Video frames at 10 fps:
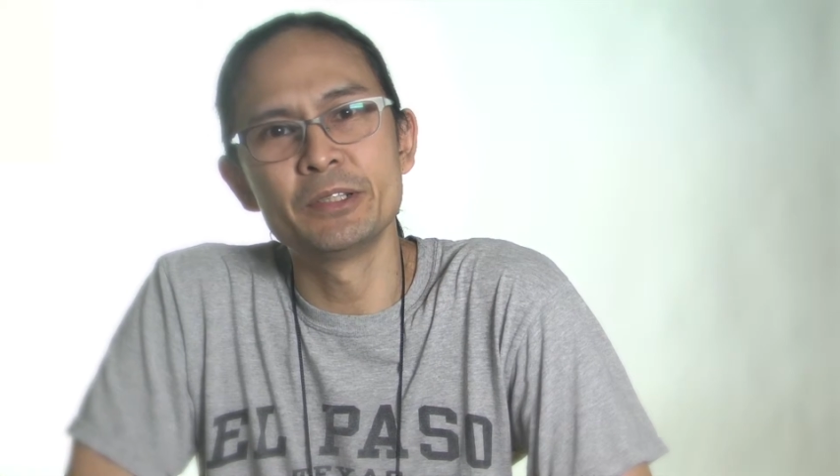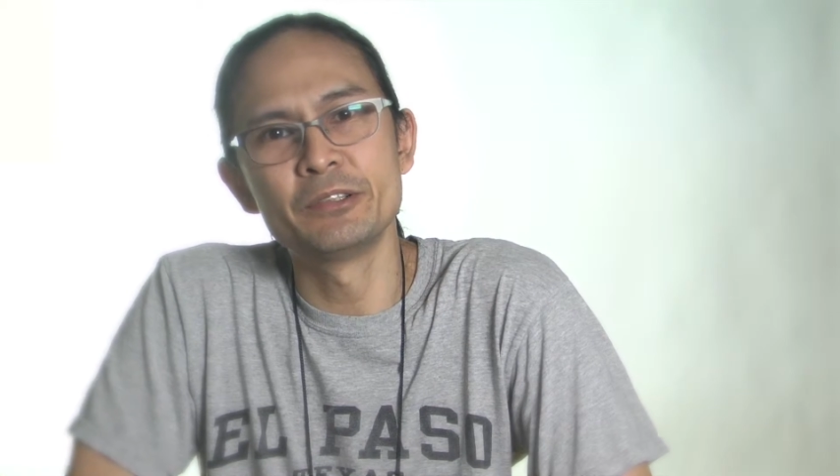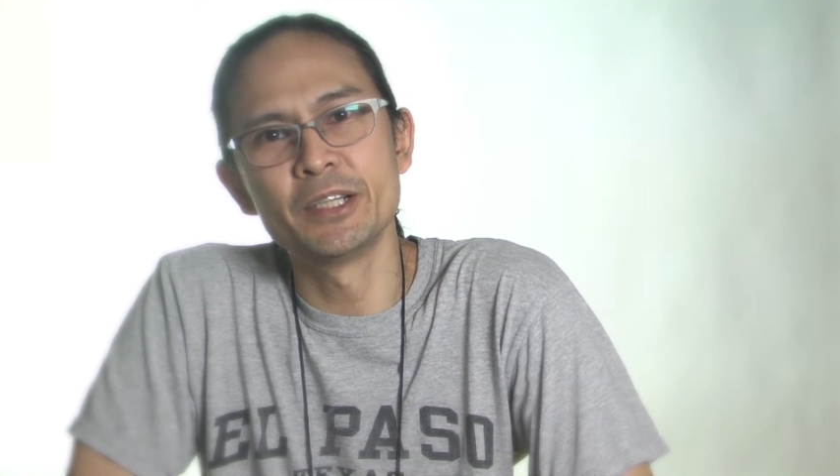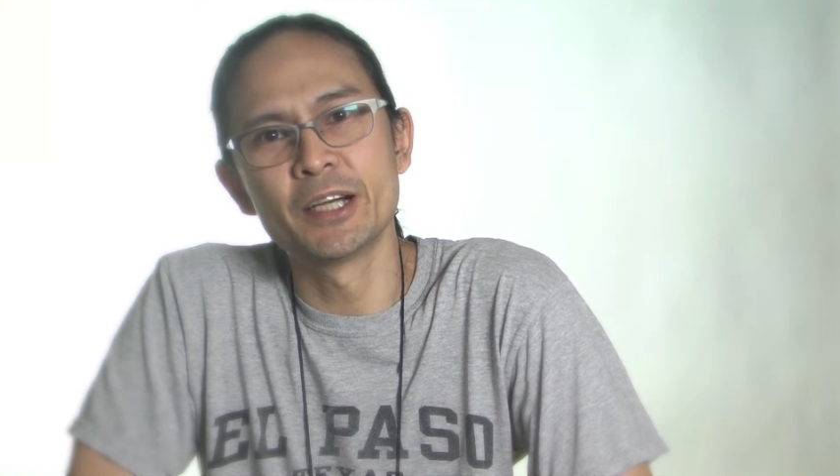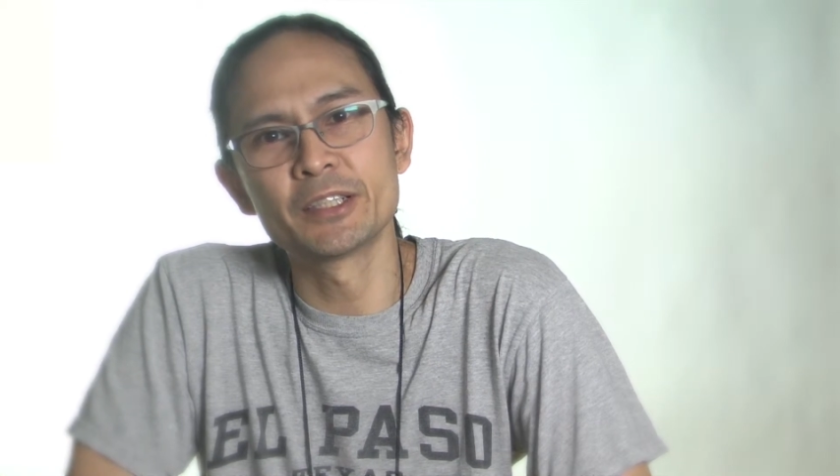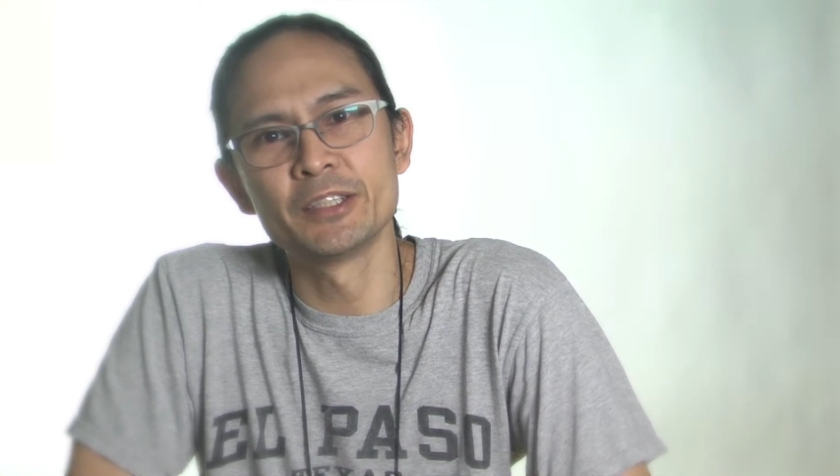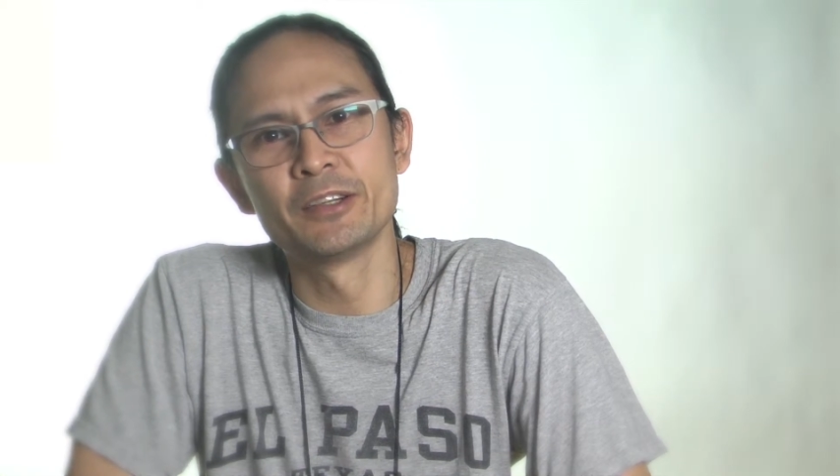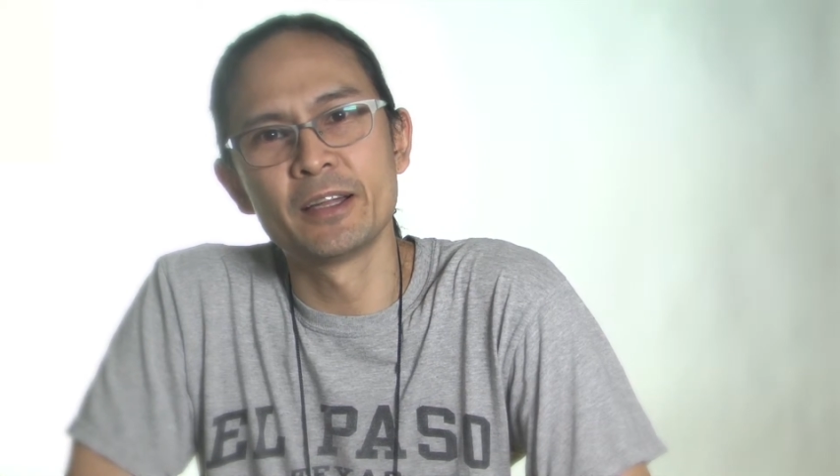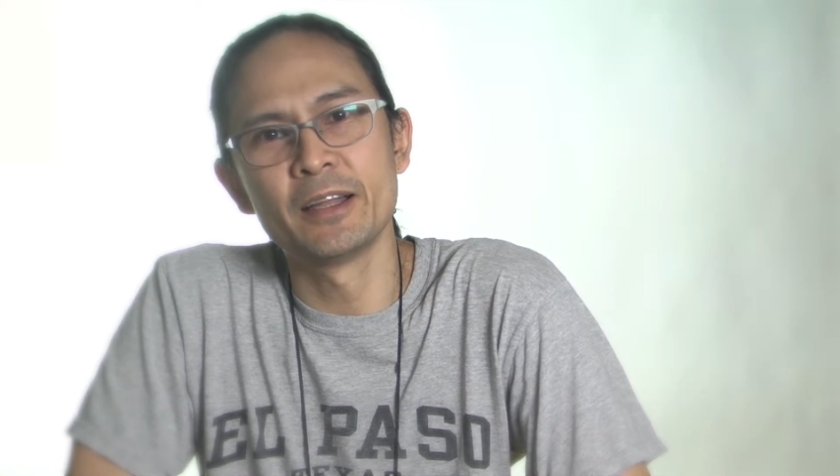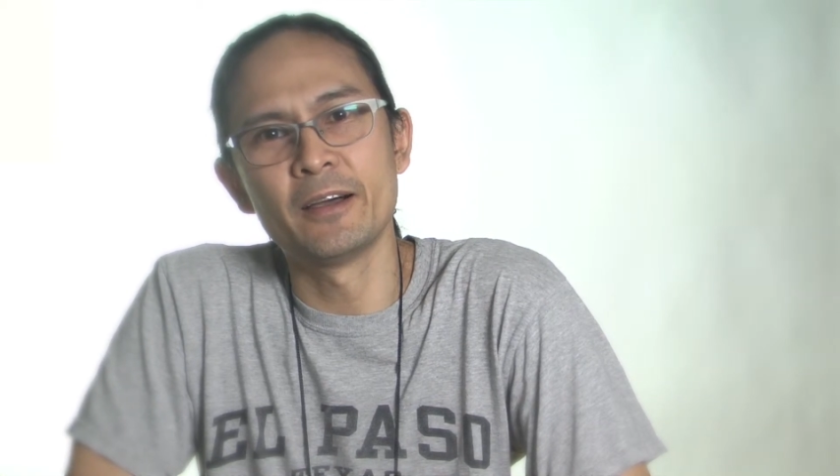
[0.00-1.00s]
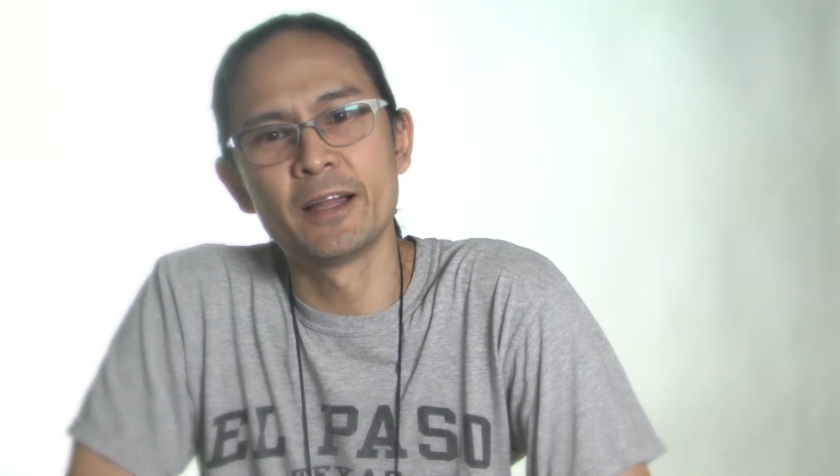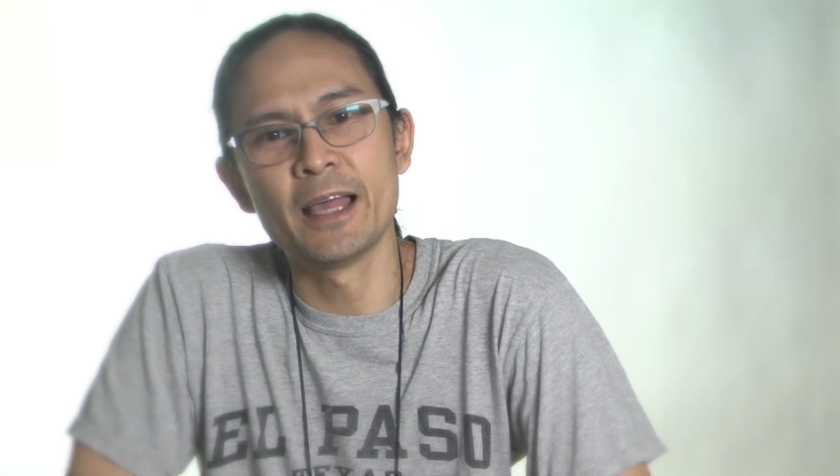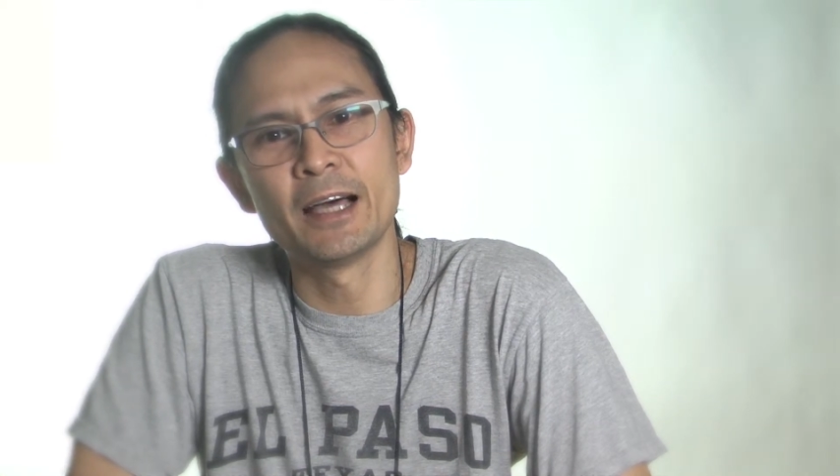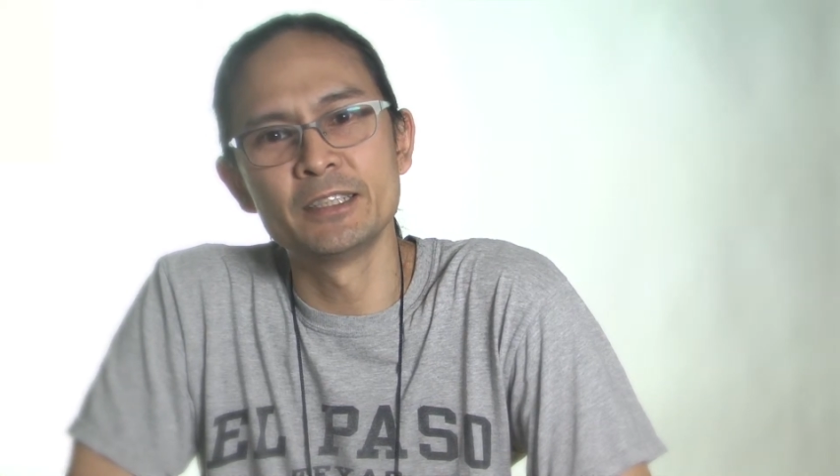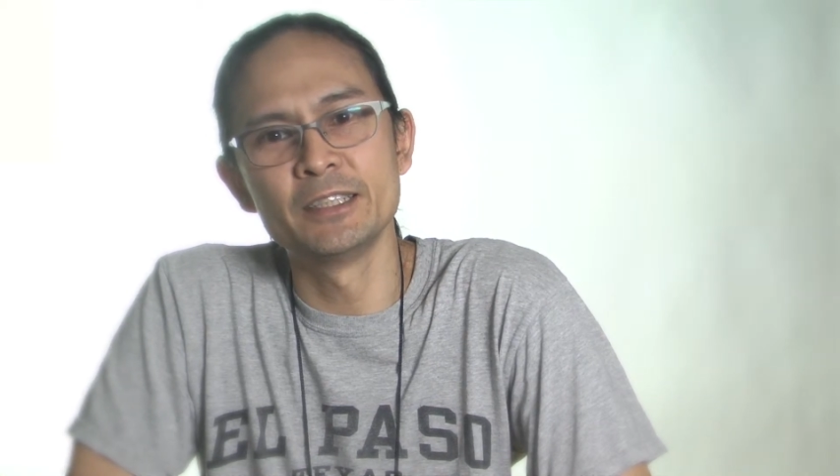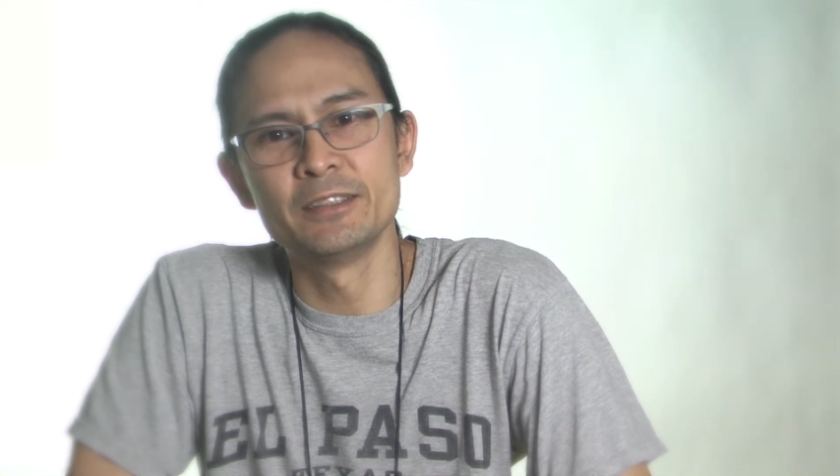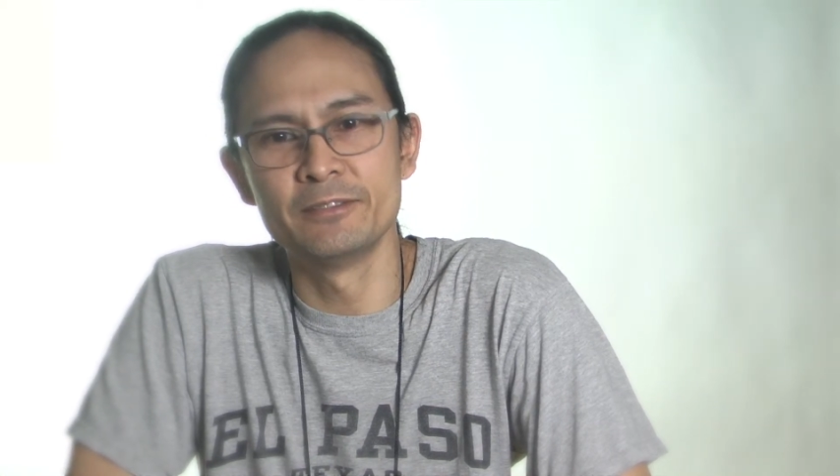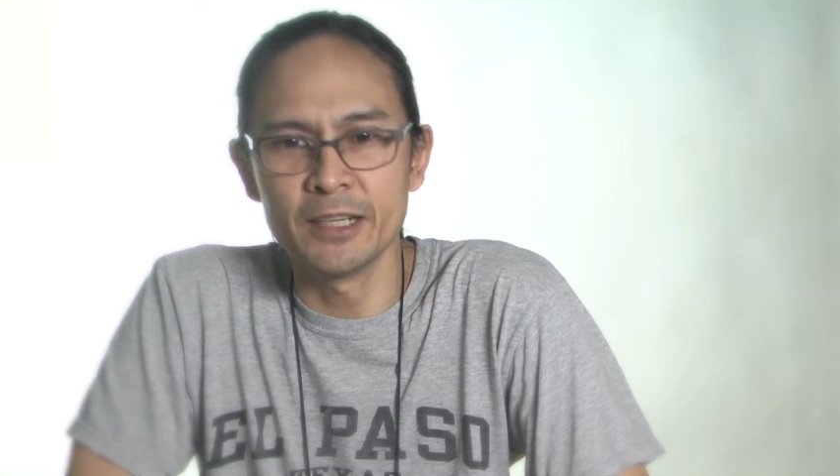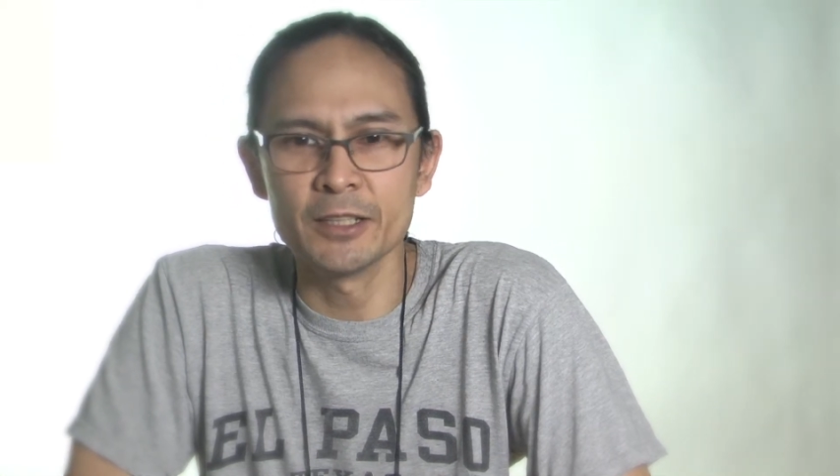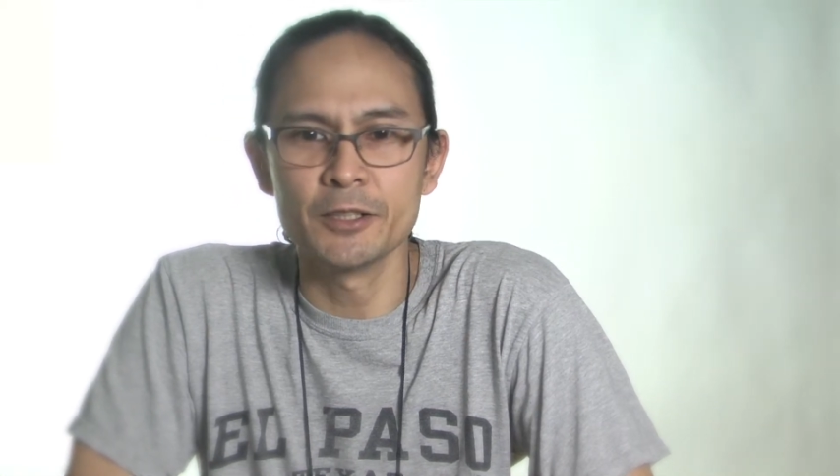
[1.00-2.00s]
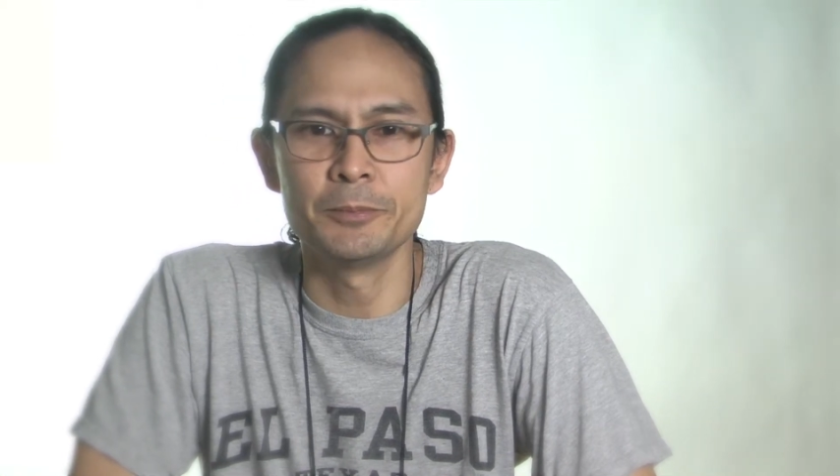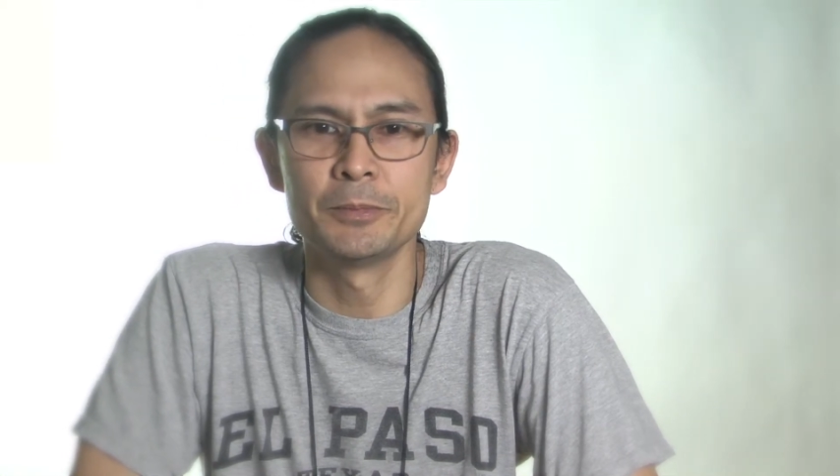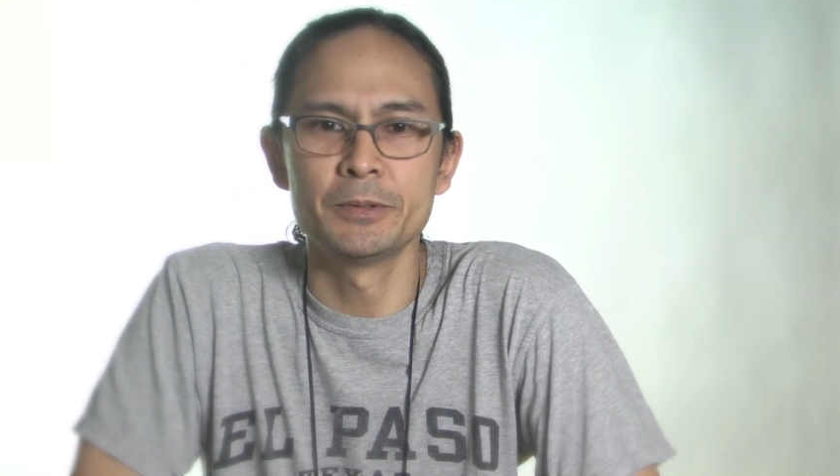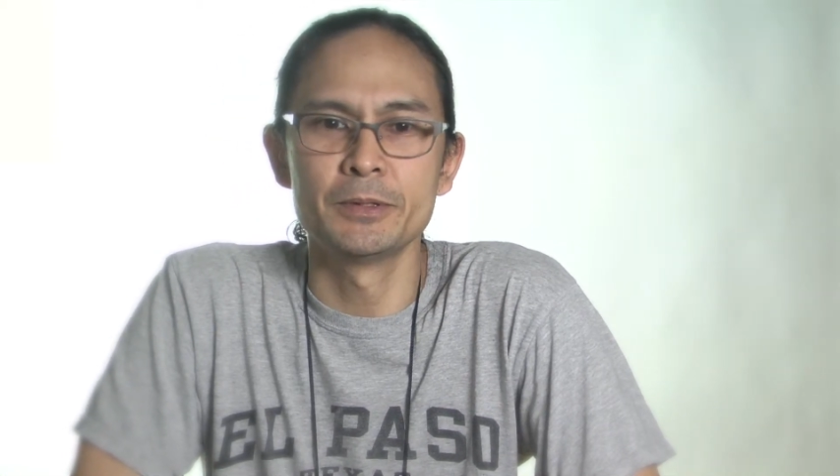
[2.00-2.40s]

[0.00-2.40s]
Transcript: introduction on how to develop,